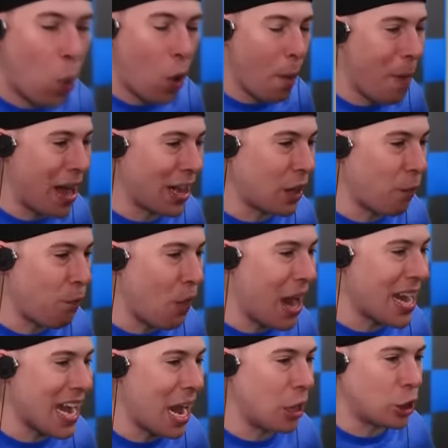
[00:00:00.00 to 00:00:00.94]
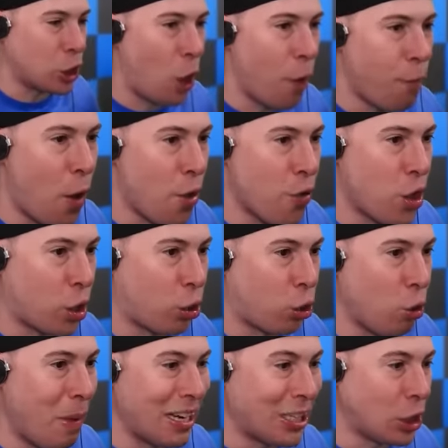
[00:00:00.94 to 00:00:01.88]
We're about to find out. So far, the
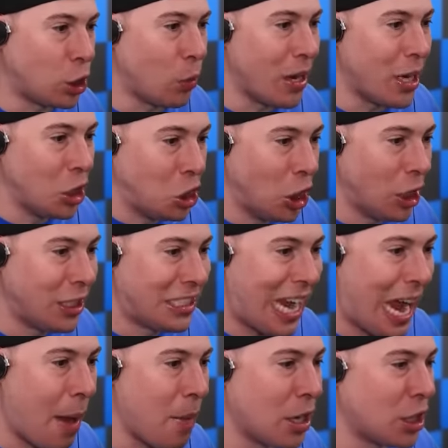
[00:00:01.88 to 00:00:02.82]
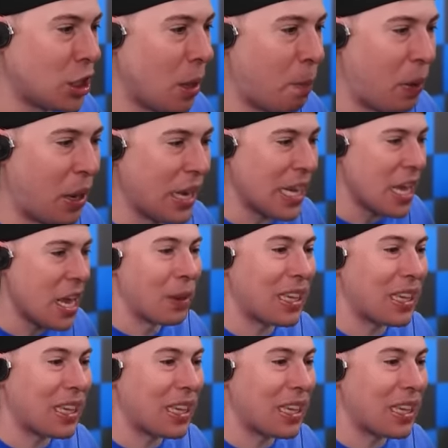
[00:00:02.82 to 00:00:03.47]
crewmates are doing good damage to the bunny,